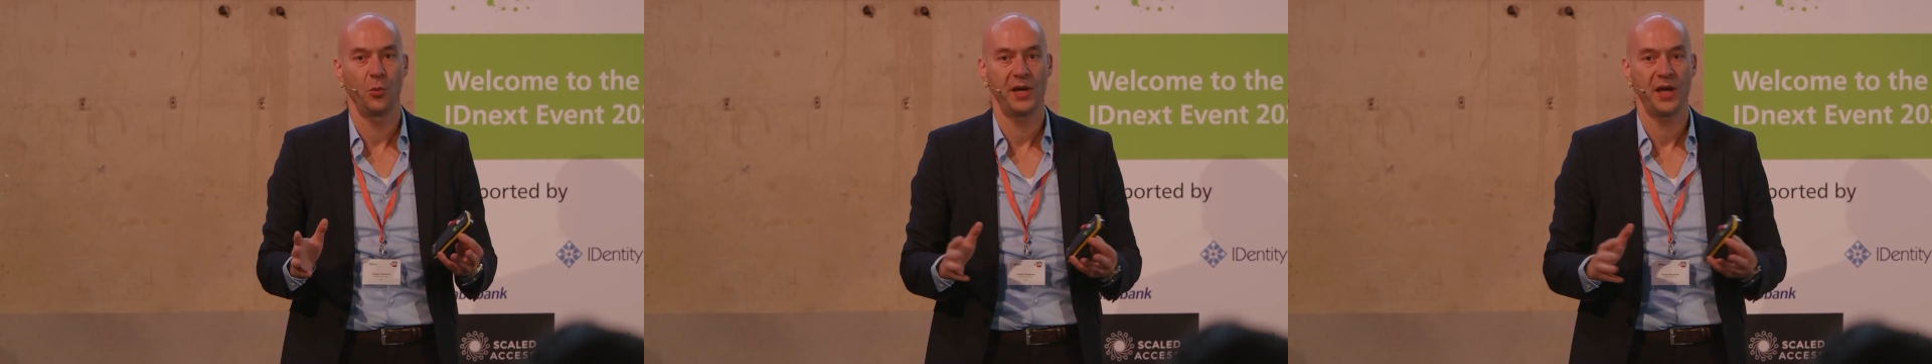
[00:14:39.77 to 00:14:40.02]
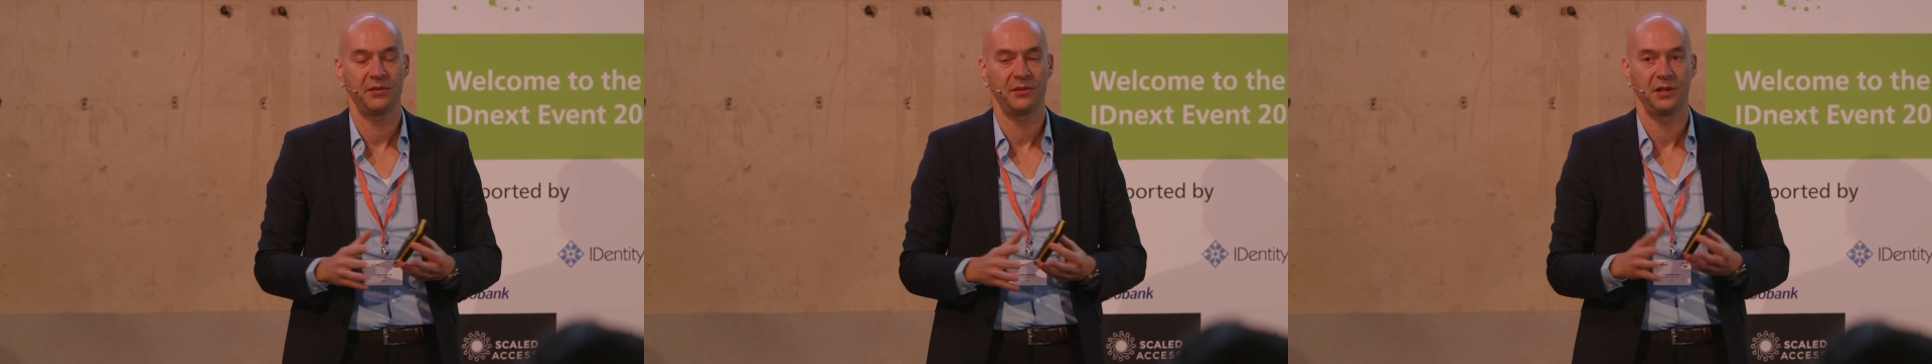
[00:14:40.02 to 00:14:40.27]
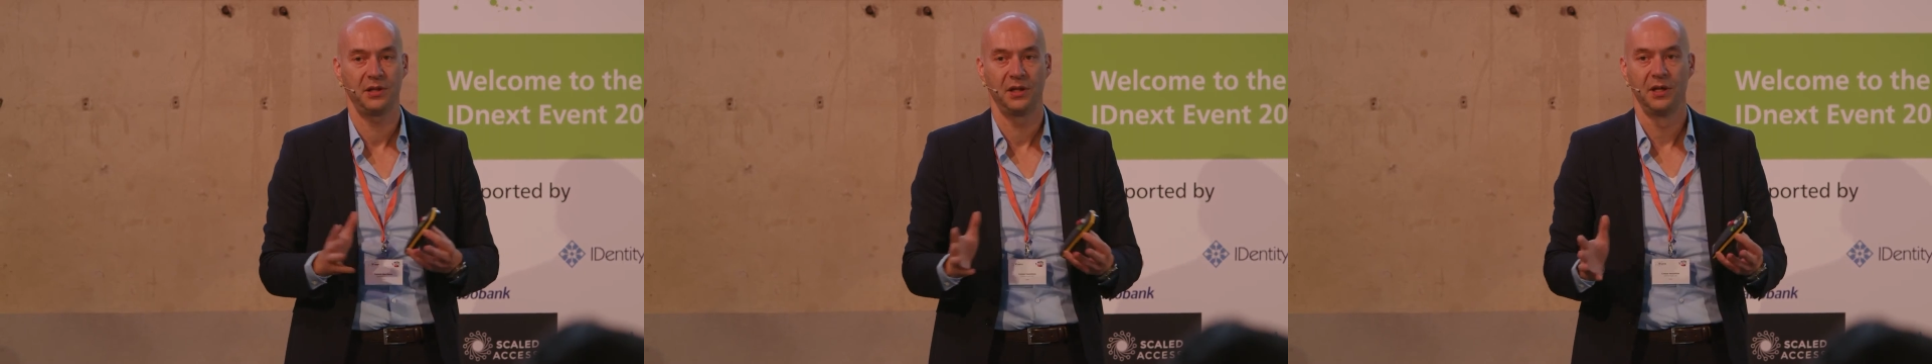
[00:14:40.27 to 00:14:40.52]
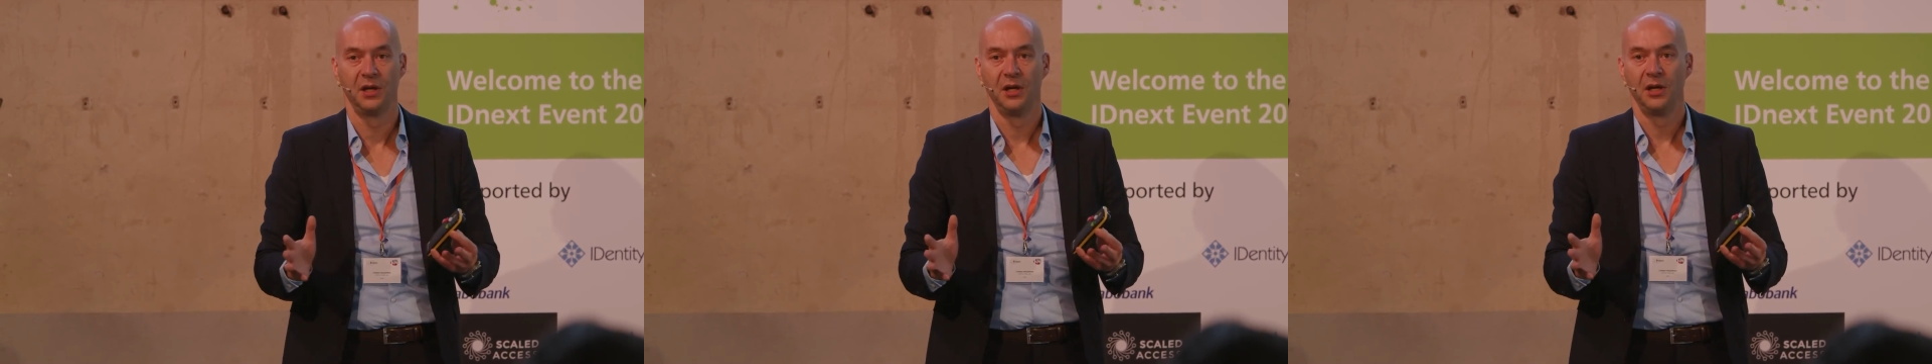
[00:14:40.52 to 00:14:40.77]
had a
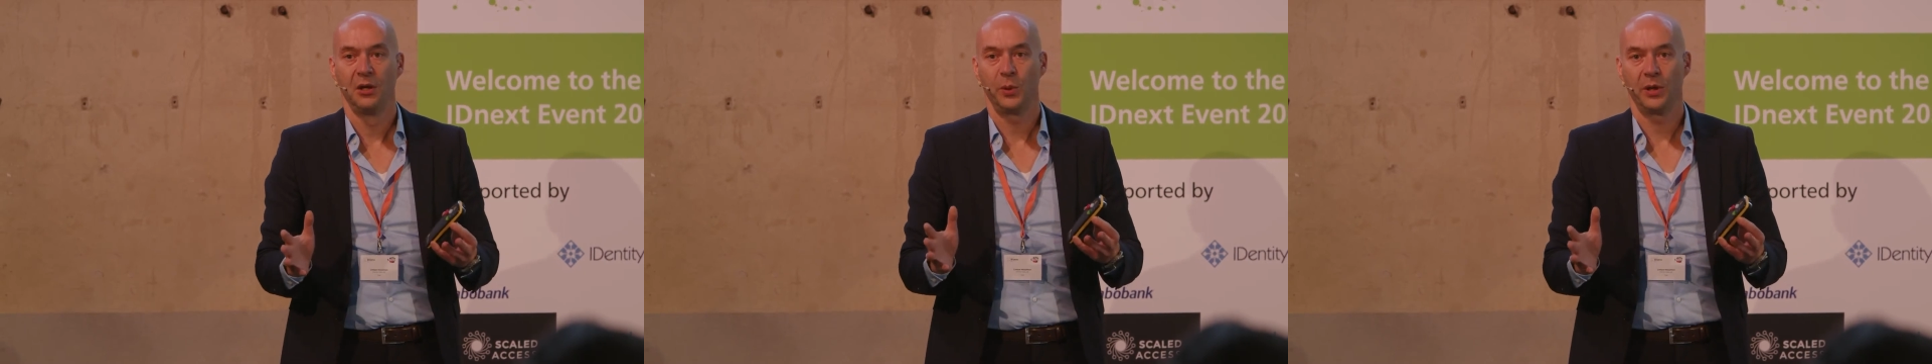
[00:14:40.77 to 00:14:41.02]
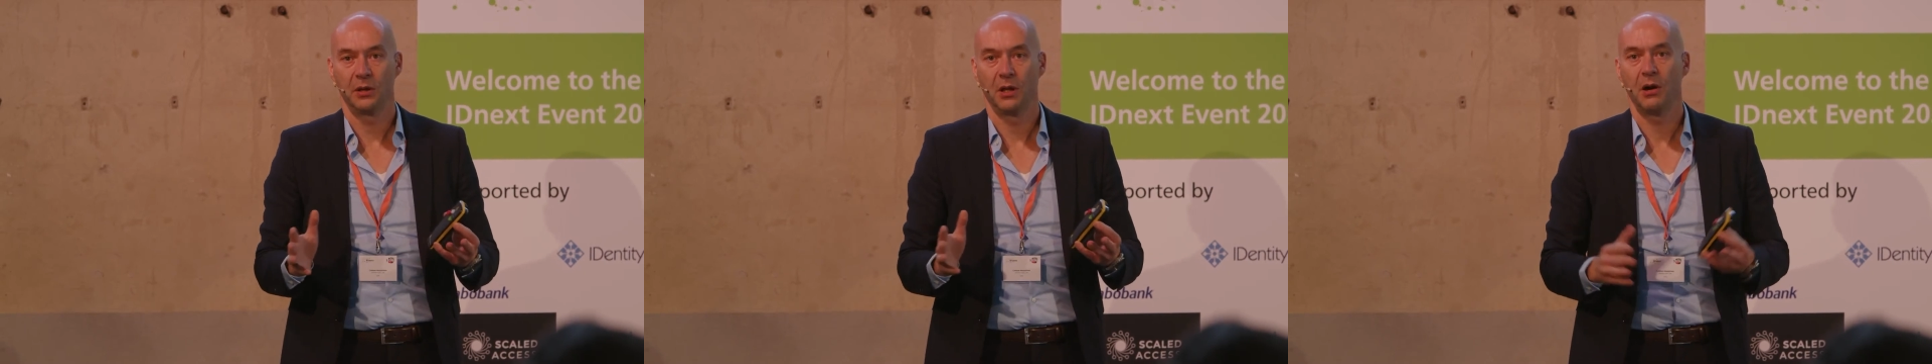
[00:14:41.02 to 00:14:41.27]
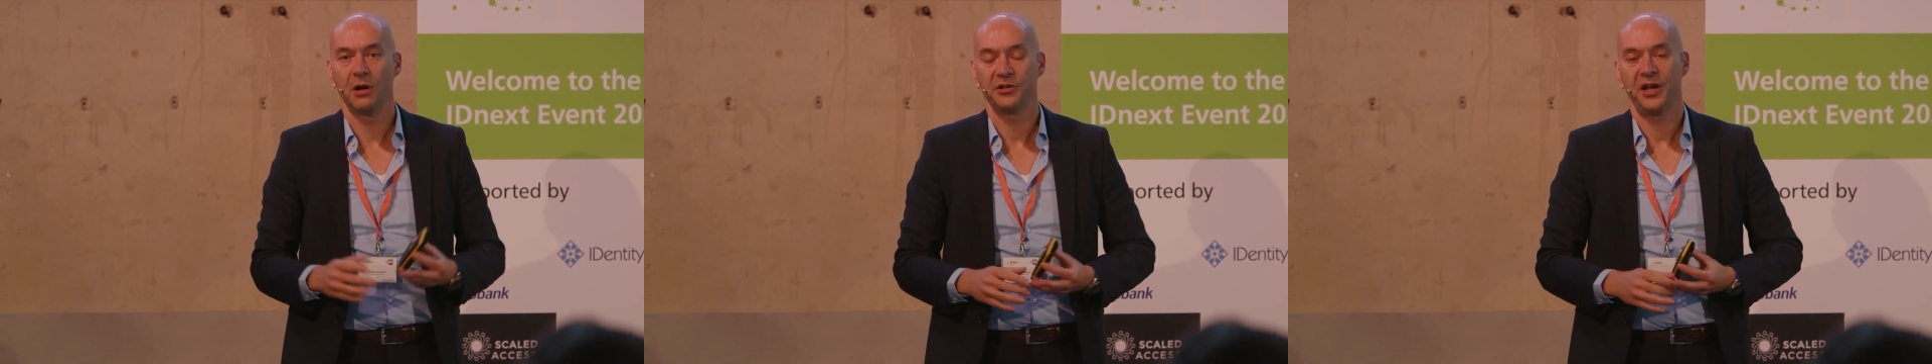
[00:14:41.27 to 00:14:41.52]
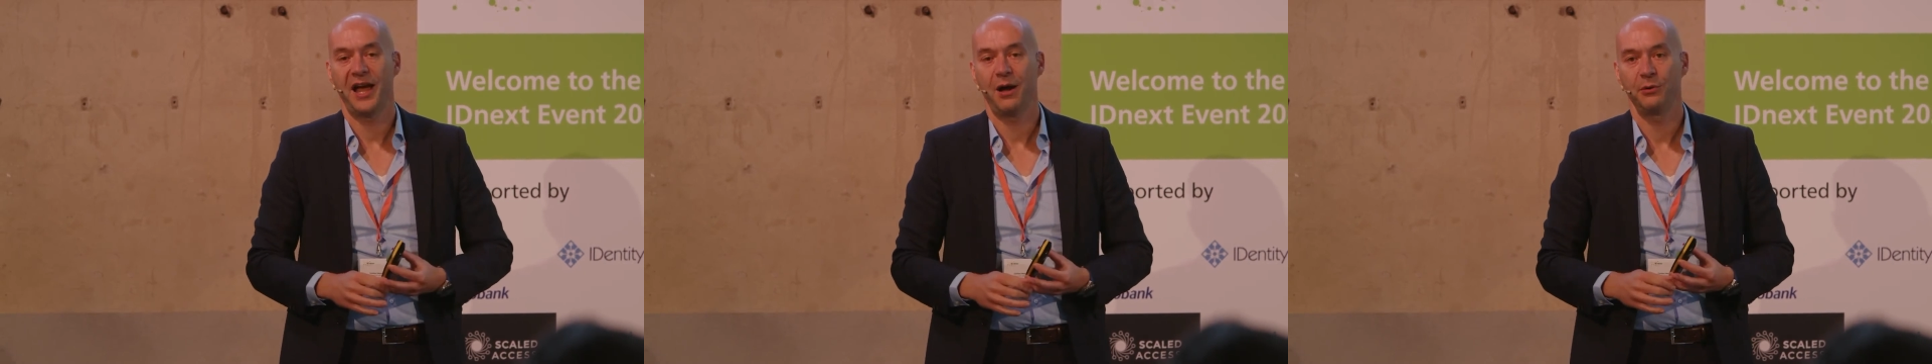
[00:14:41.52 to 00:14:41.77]
large
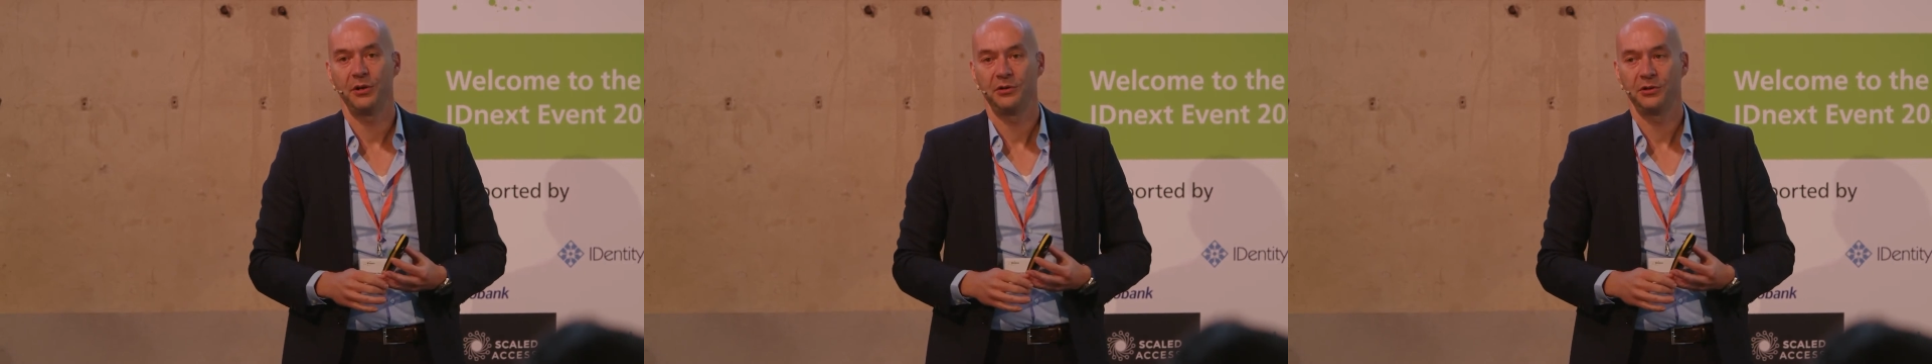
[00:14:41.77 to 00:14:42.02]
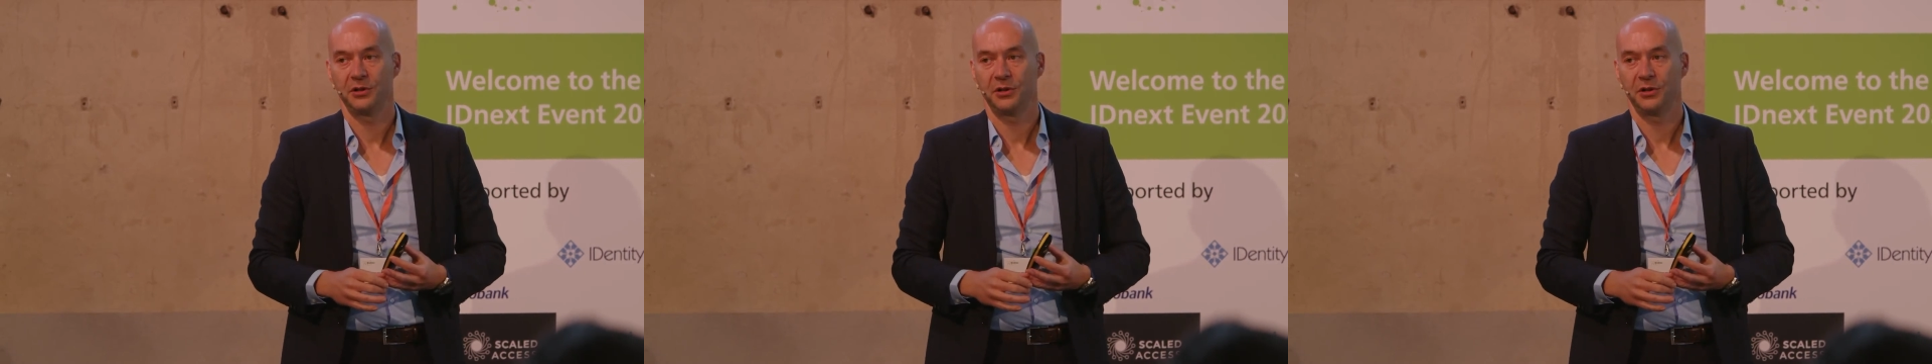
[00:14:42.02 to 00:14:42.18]
outage